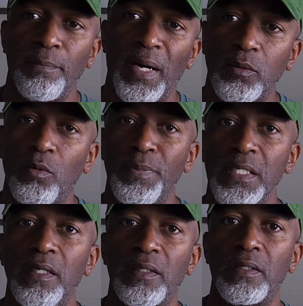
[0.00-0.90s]
the bike will
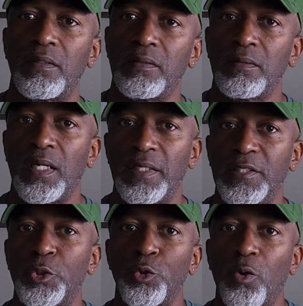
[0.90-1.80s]
be here
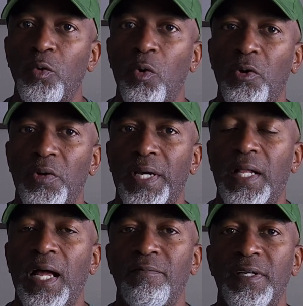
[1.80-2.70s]
in short order and
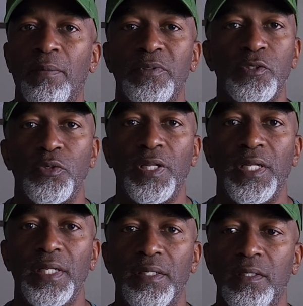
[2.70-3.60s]
I'll have an
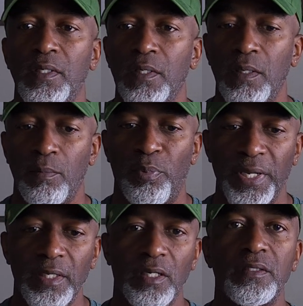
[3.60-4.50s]
opportunity to
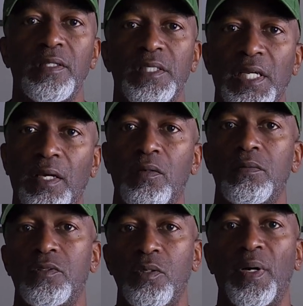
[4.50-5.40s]
bring it onto the
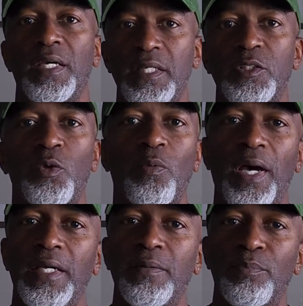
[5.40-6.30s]
channel, do my initial
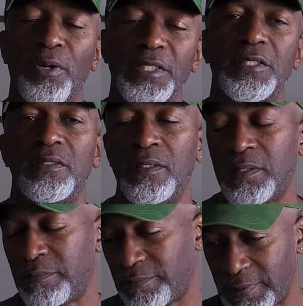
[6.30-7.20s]
ride impression
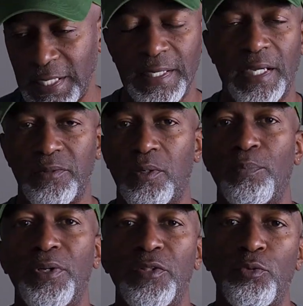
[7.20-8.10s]
and take it out there
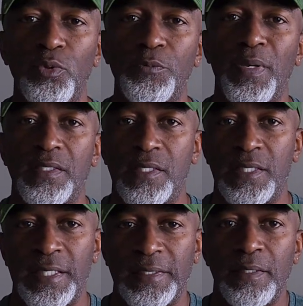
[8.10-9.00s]
and put it through its paces
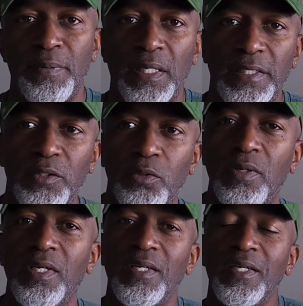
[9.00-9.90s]
as I typically do.
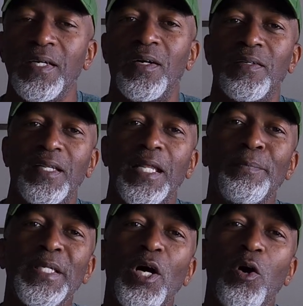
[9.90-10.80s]

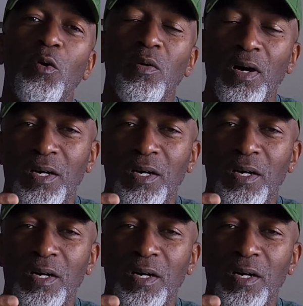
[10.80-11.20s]
Let me know